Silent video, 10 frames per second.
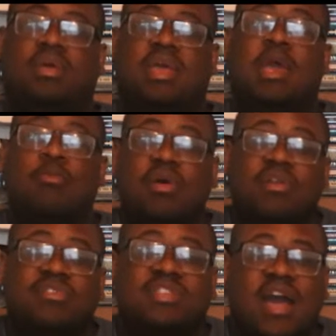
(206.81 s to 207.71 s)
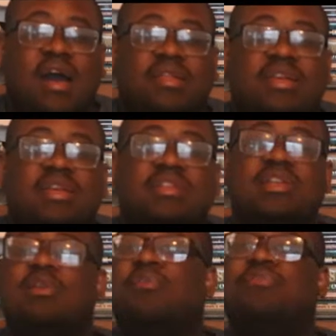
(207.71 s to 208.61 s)
And one of his colleagues,
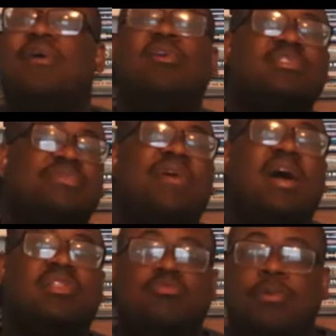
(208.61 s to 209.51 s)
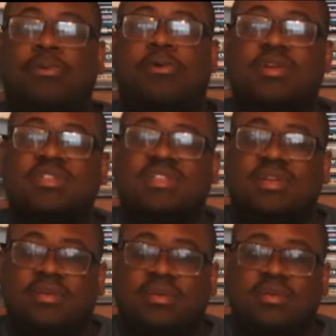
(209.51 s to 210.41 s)
falsified the reports
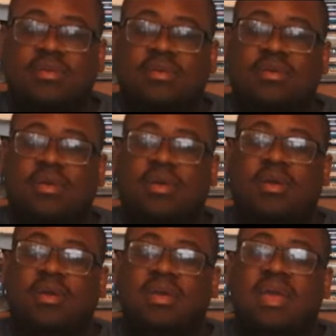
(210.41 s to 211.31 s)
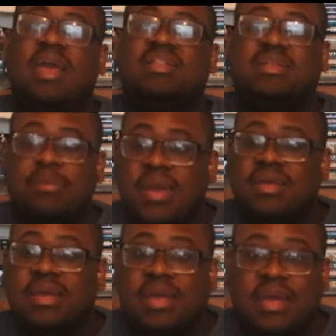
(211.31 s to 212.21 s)
and
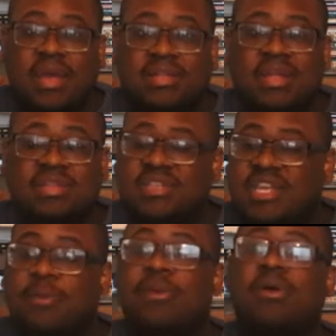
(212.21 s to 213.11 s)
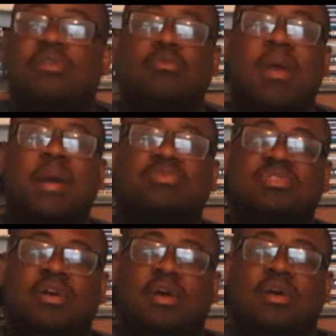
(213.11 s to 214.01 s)
to keep it under
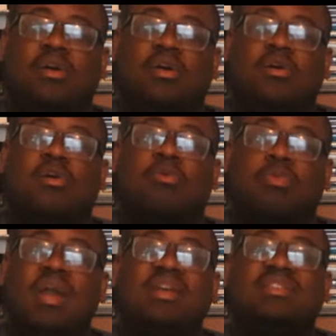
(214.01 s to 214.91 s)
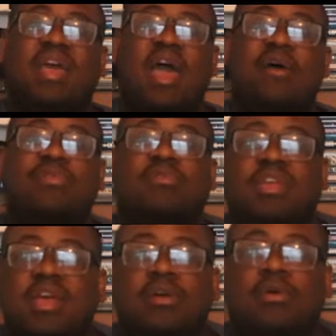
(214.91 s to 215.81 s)
wraps, arranged to have him
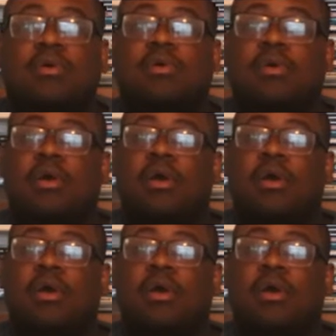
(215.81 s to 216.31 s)
killed.